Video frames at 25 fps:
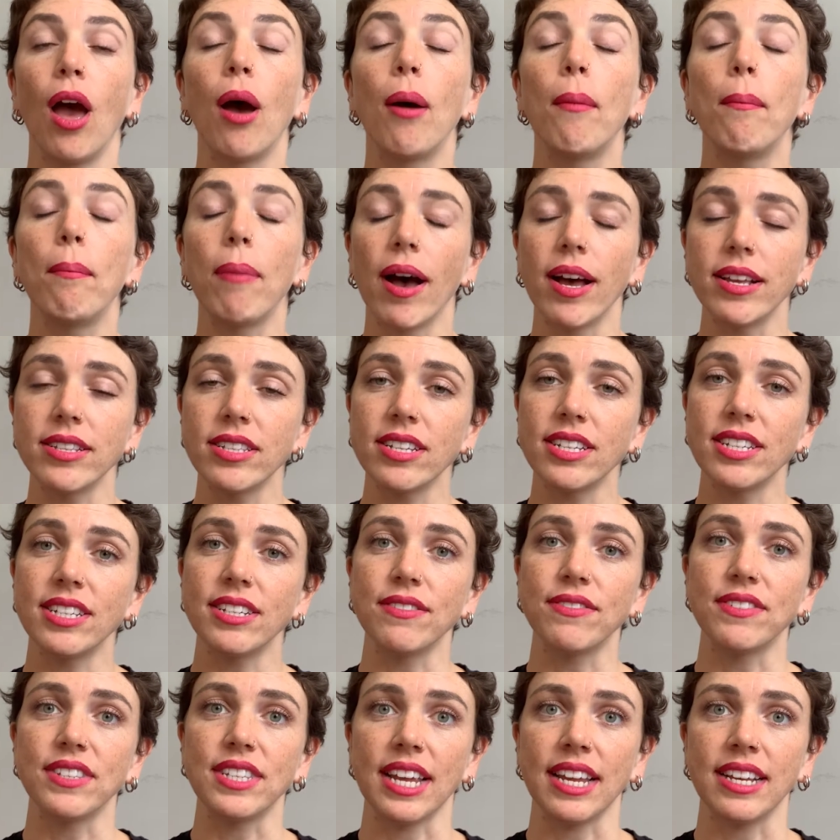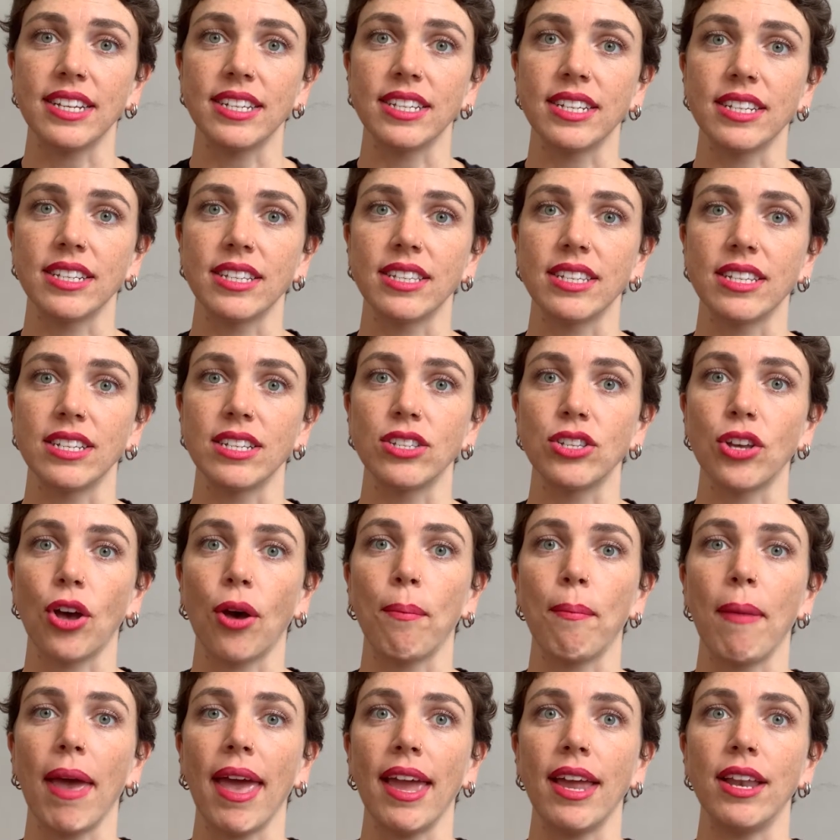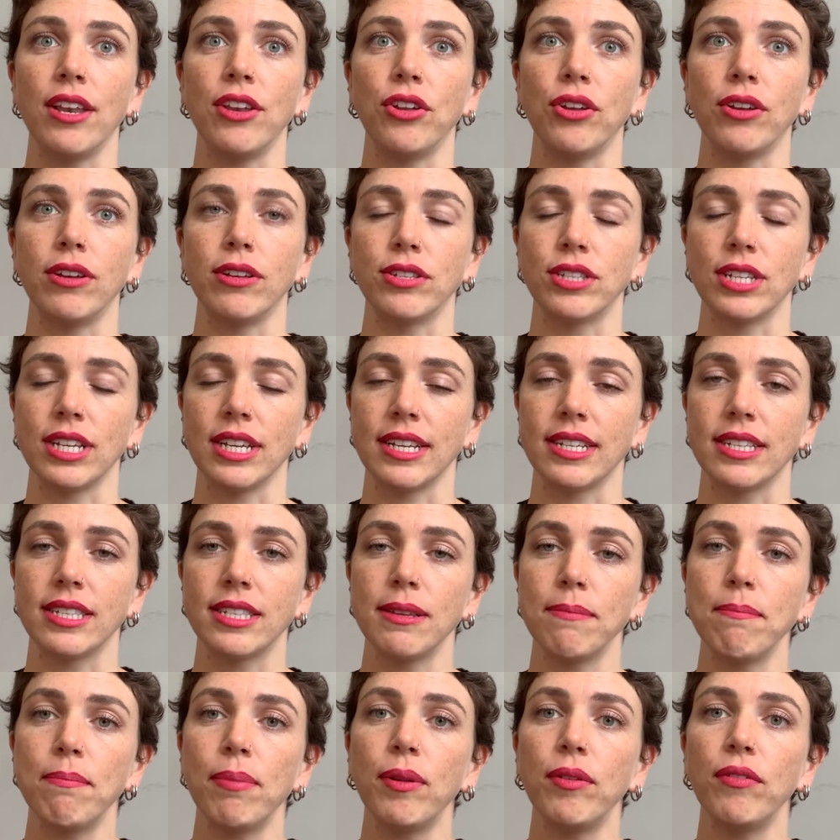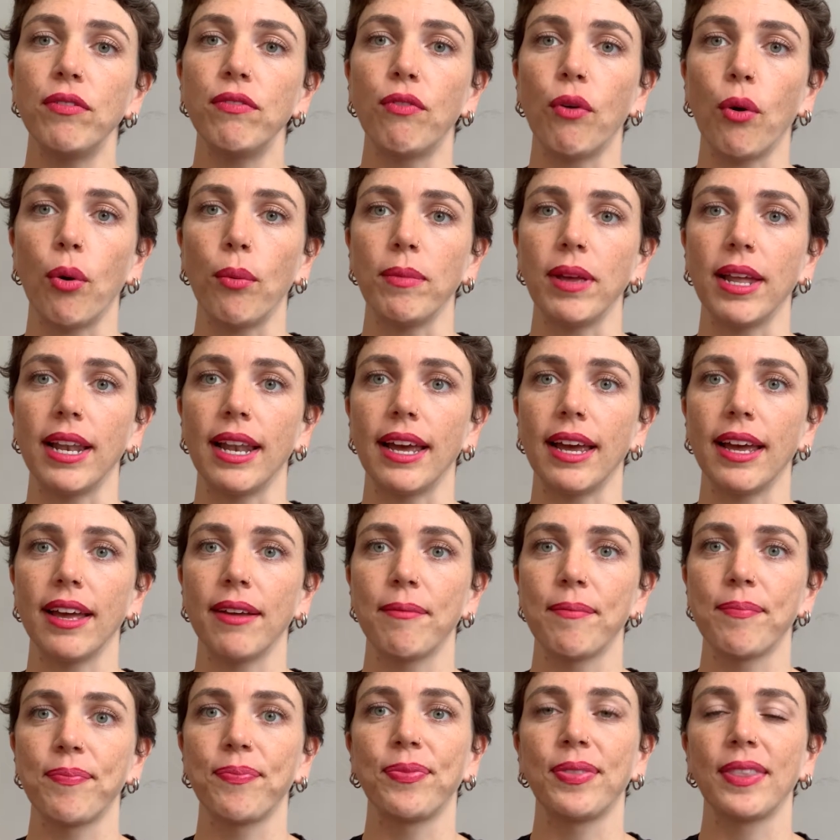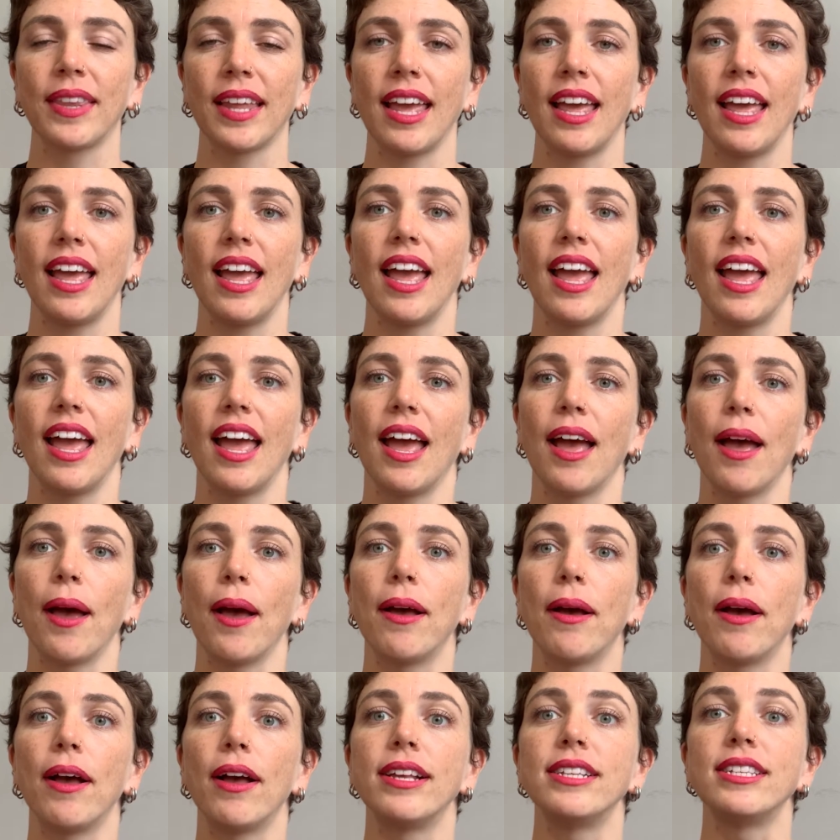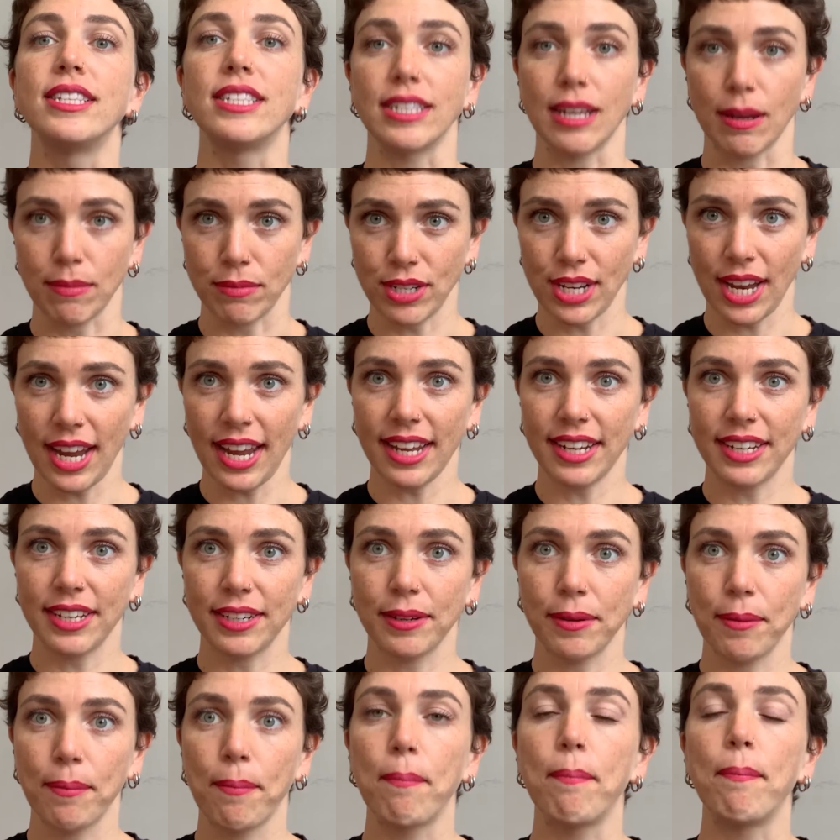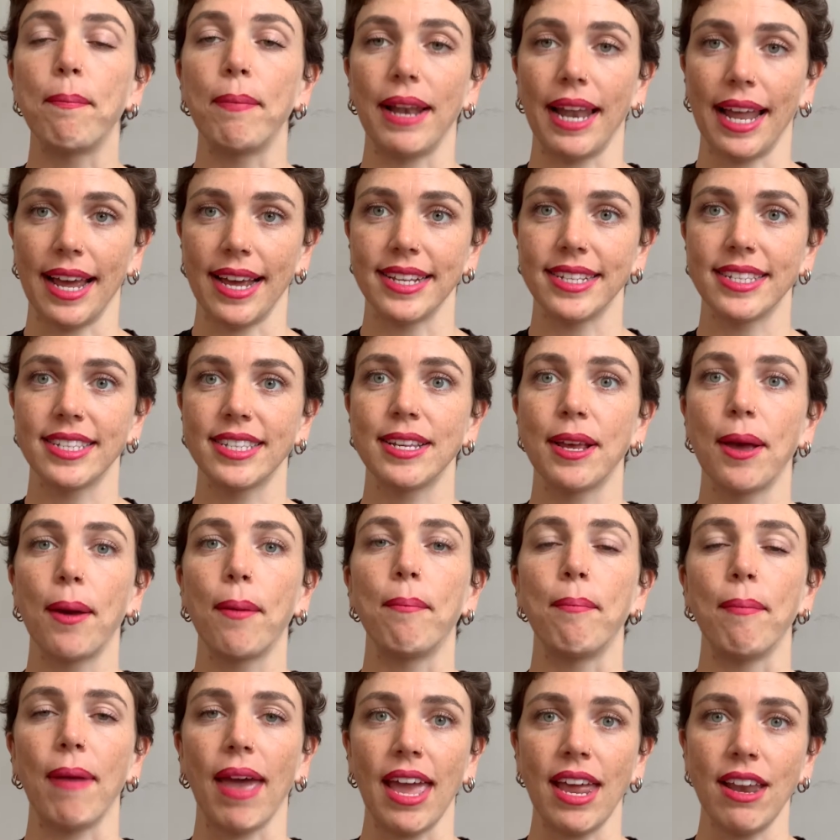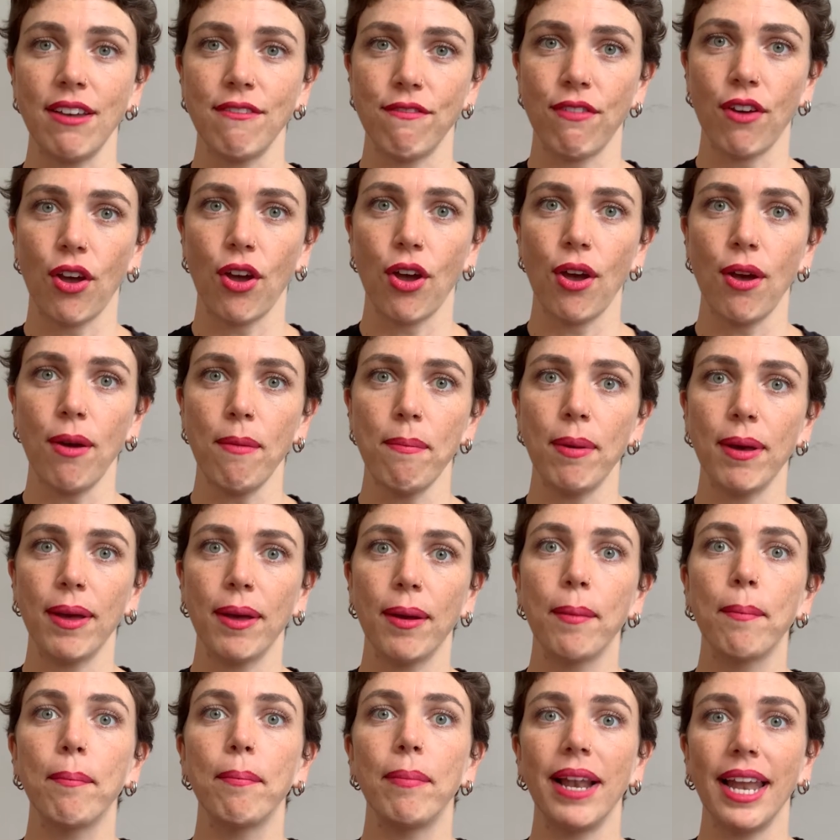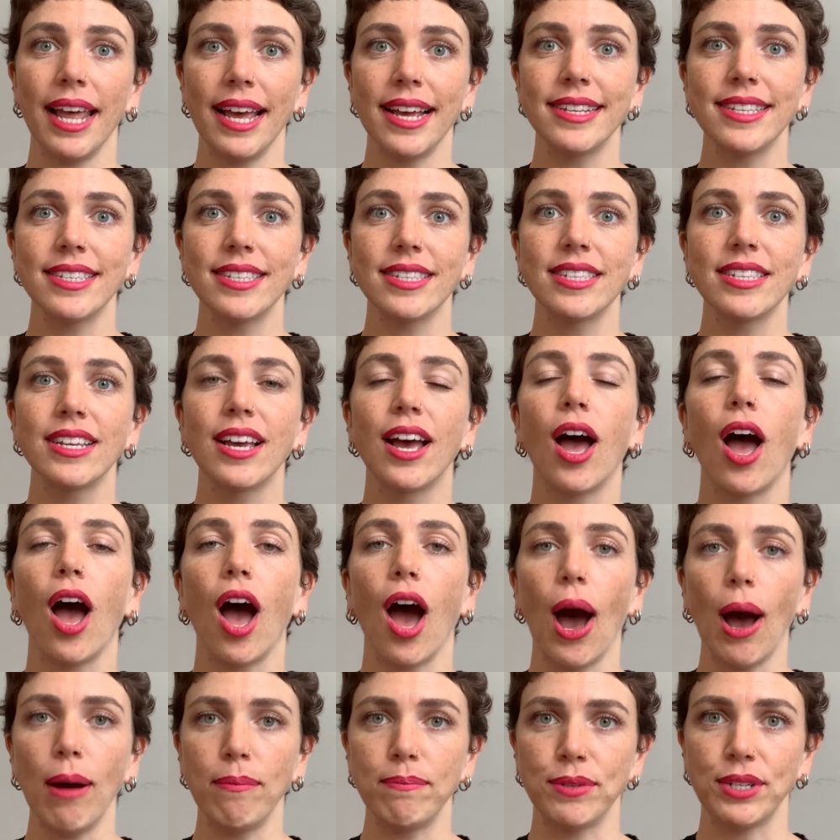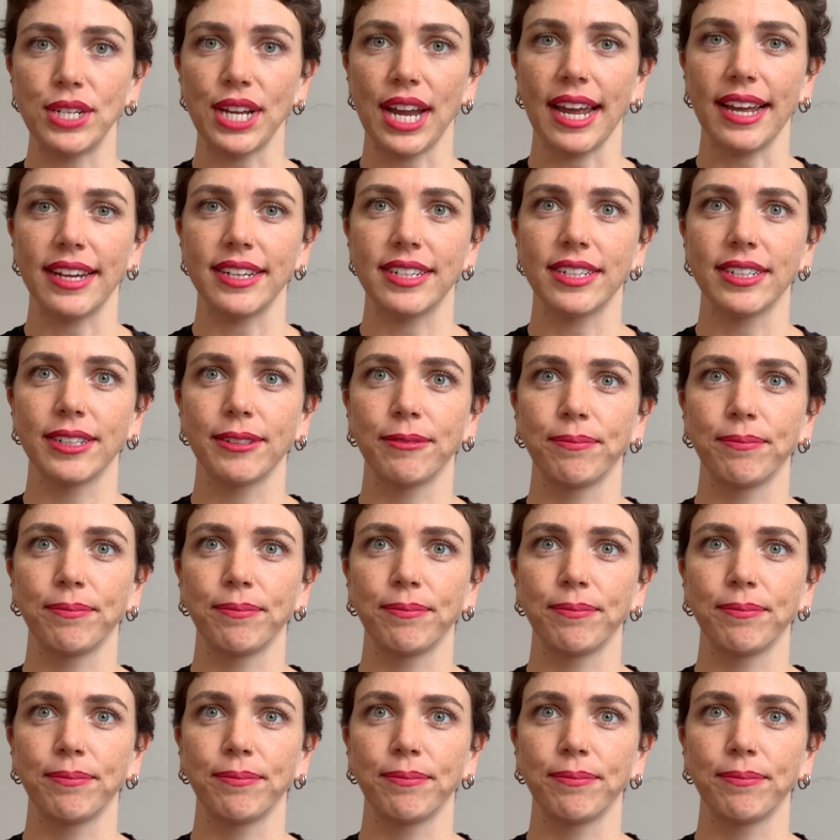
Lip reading: Positive sentences are made using a simple formula: subject plus main verb plus object.